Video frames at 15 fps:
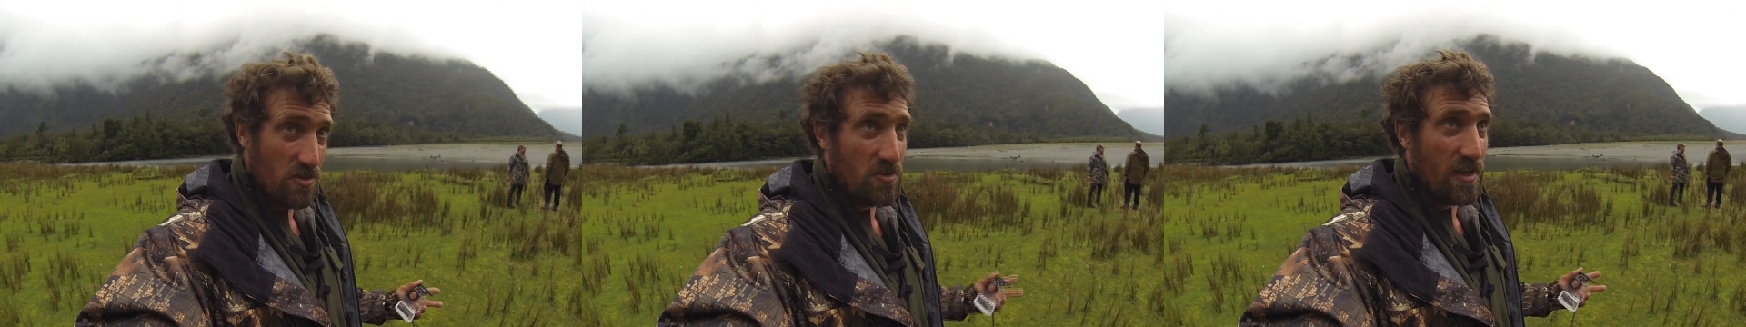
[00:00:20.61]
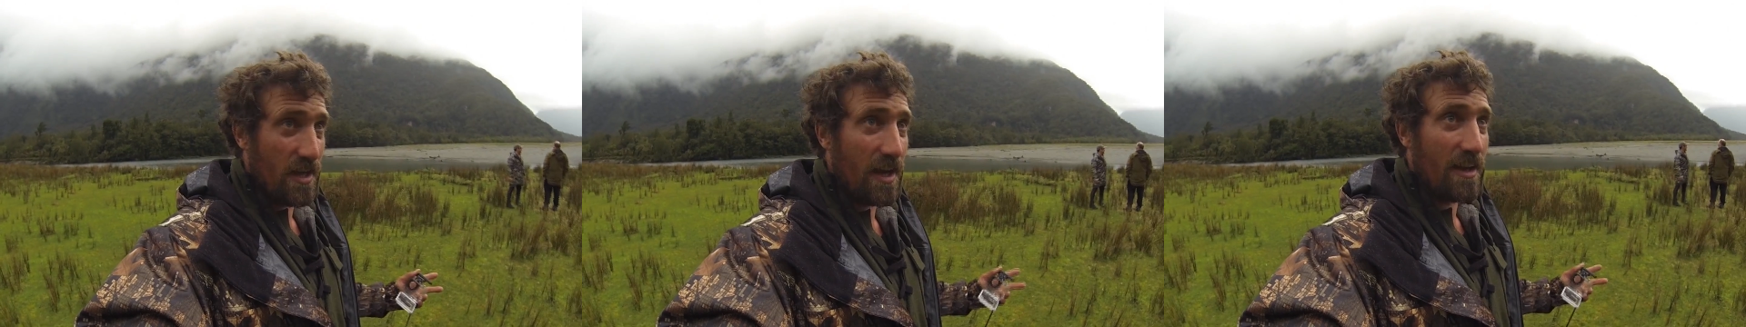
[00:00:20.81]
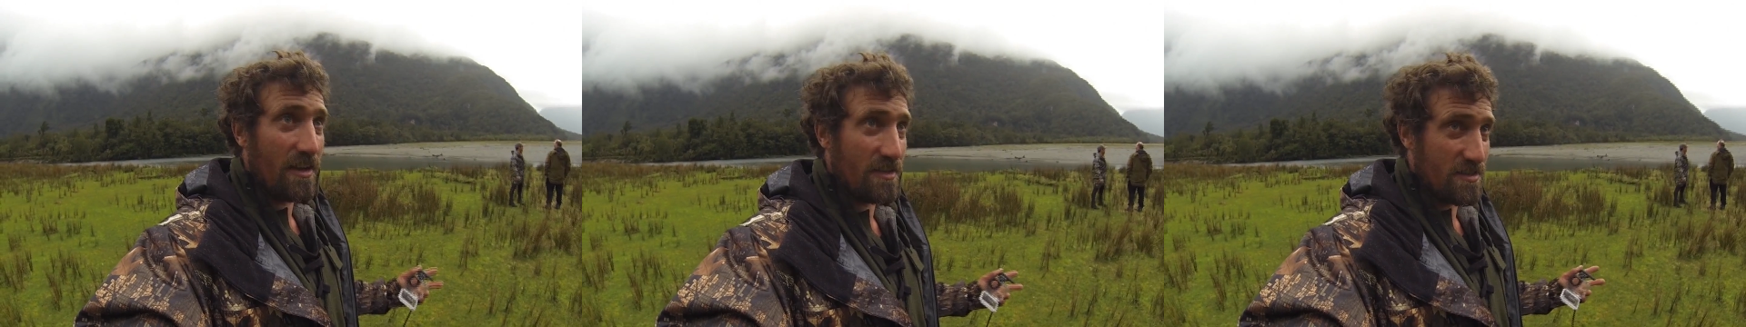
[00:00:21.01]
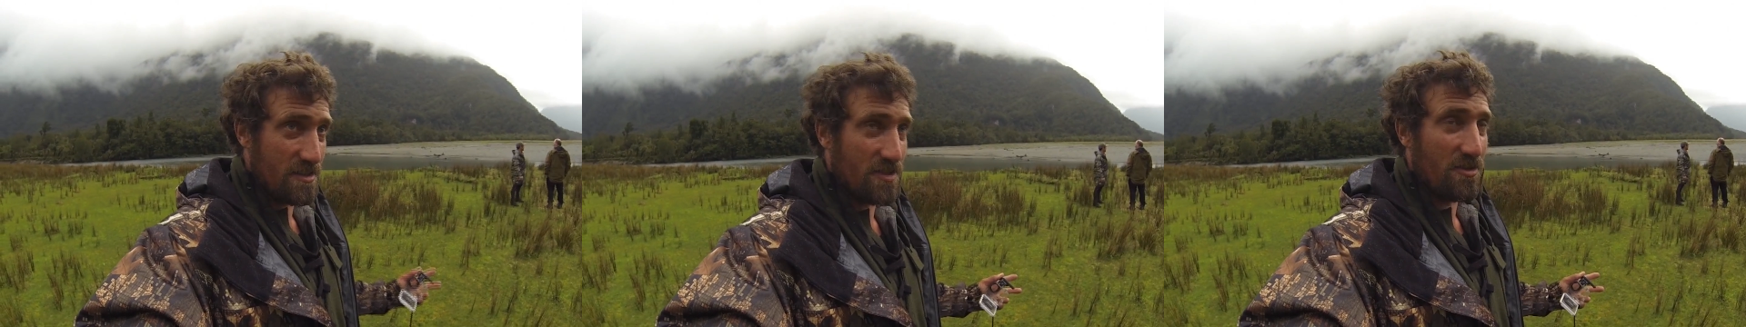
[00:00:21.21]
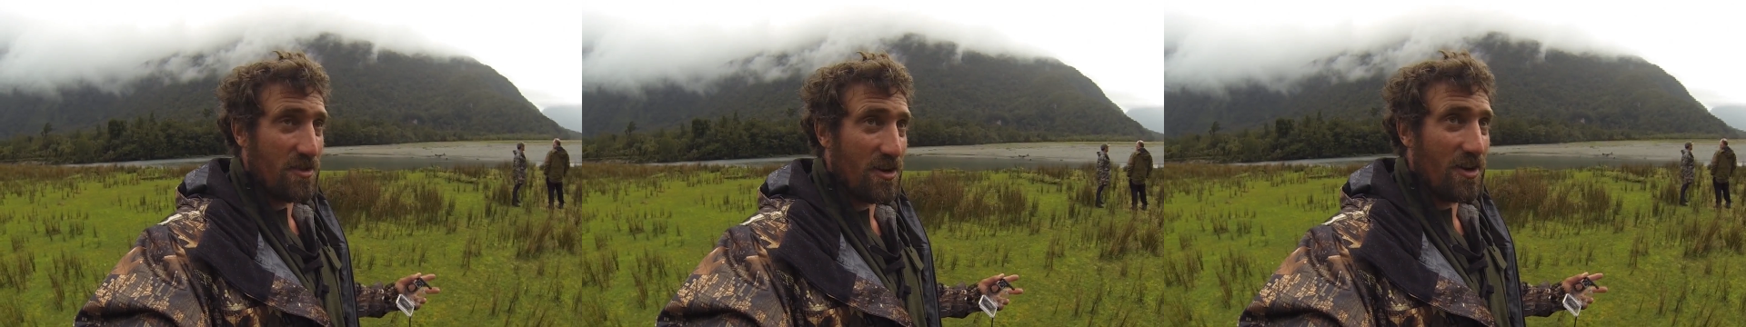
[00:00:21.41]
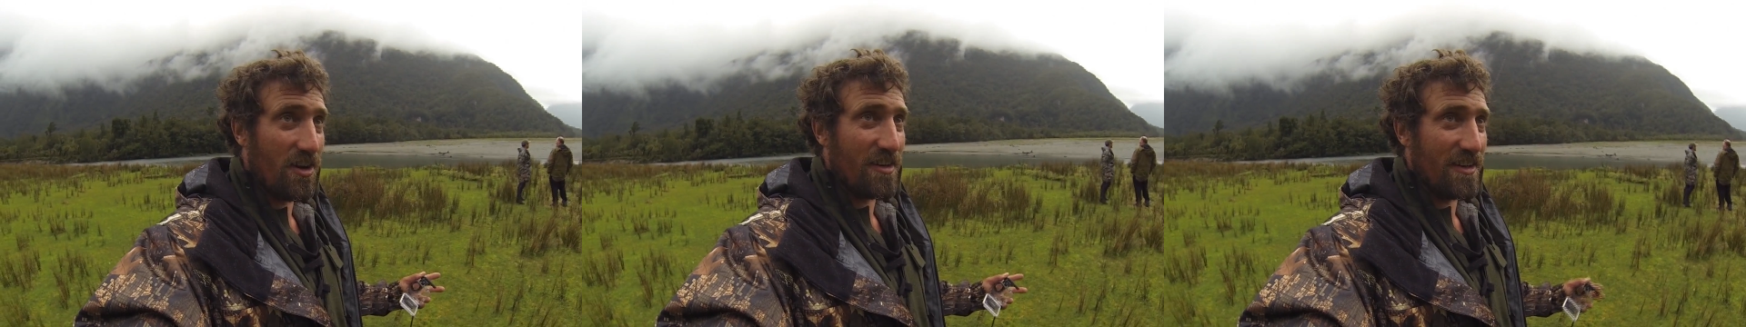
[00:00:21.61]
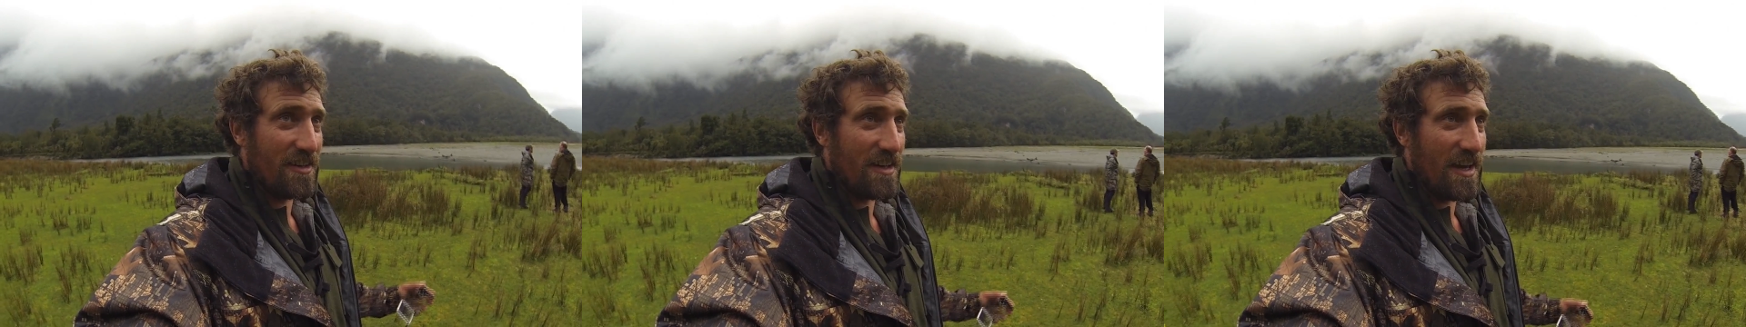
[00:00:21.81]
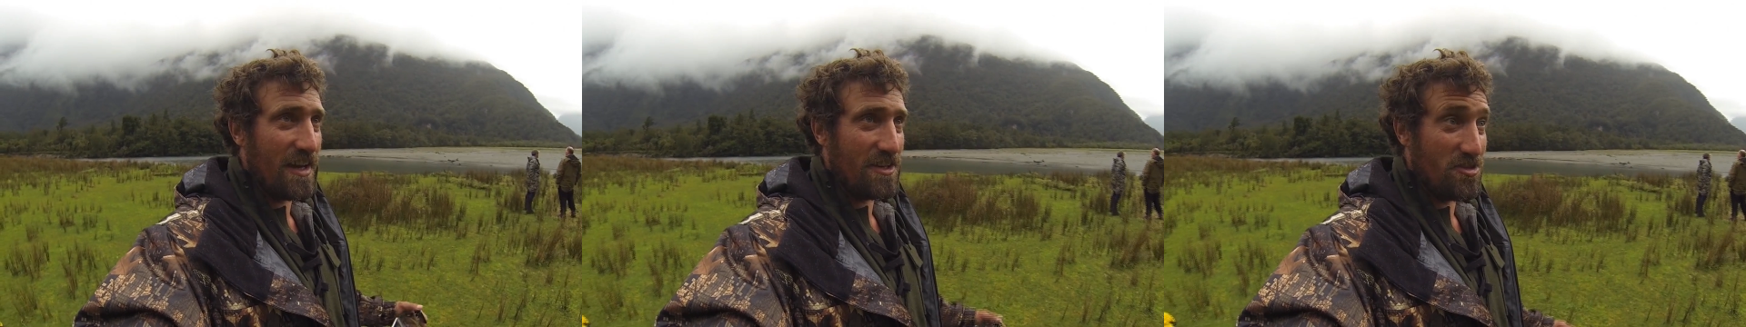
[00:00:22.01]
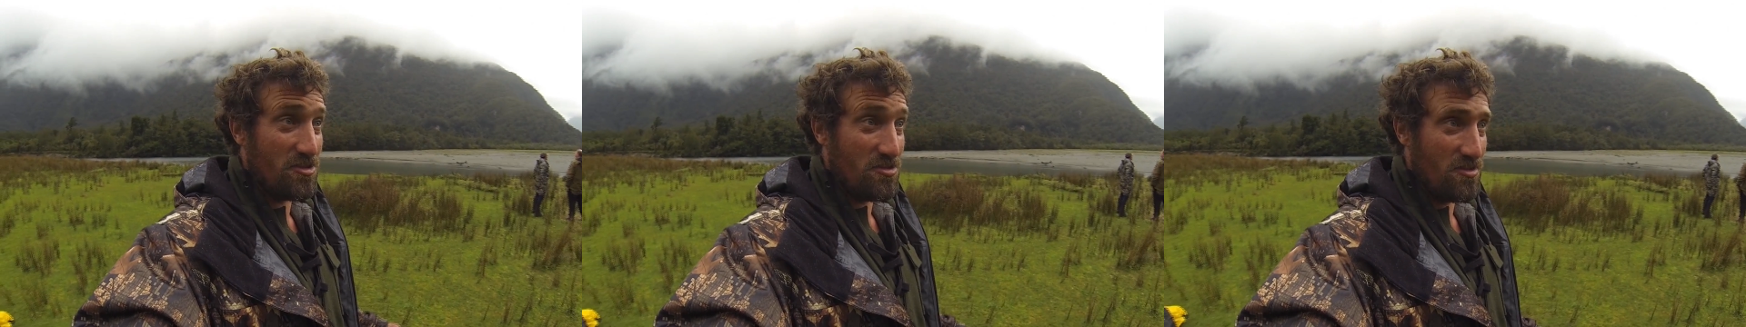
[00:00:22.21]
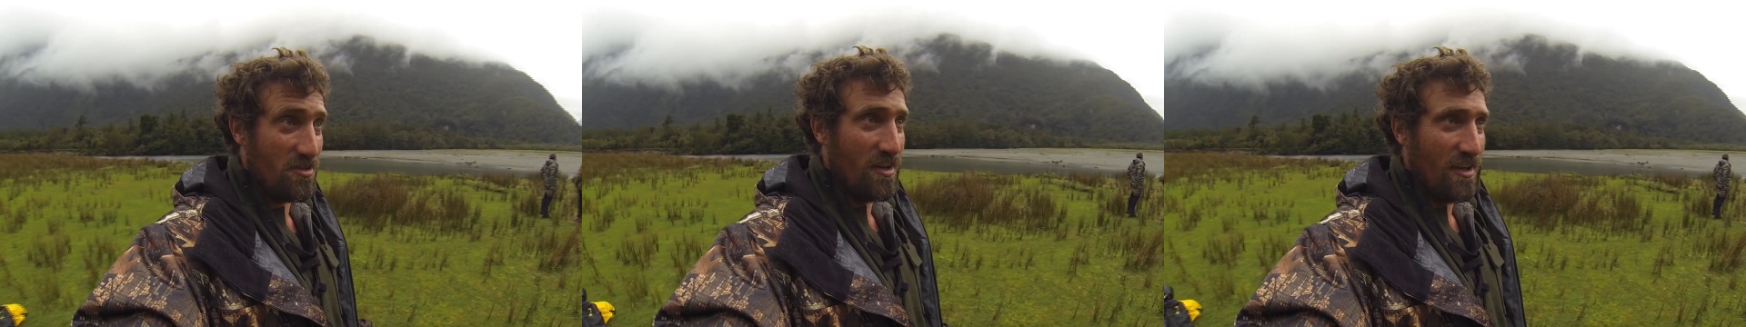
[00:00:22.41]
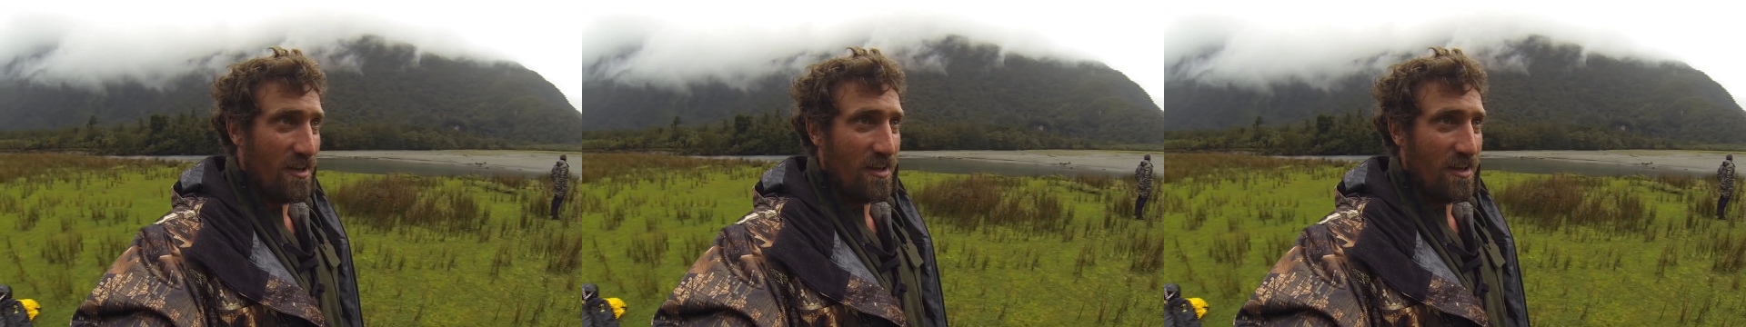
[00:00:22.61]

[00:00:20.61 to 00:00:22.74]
yearlings 2 o'clock in the day two